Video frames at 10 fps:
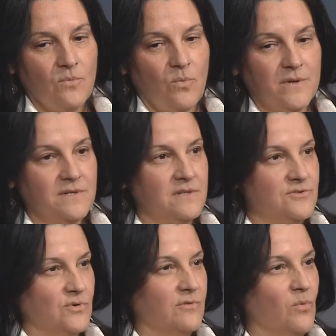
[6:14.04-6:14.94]

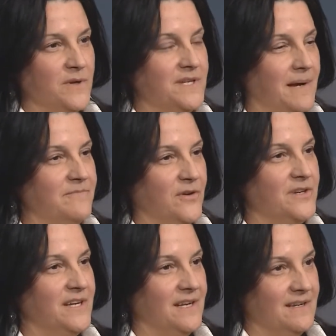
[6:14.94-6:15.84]
one-time
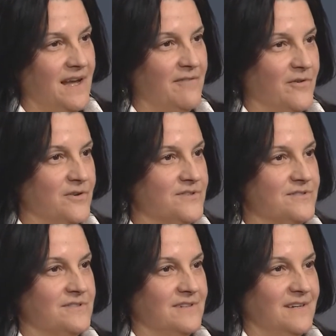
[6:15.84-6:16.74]
funding
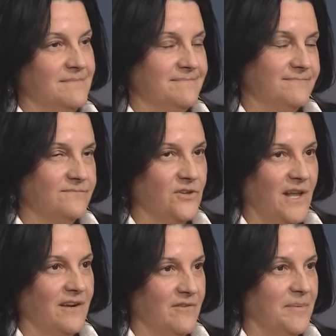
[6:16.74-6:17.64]
efforts, for lack of a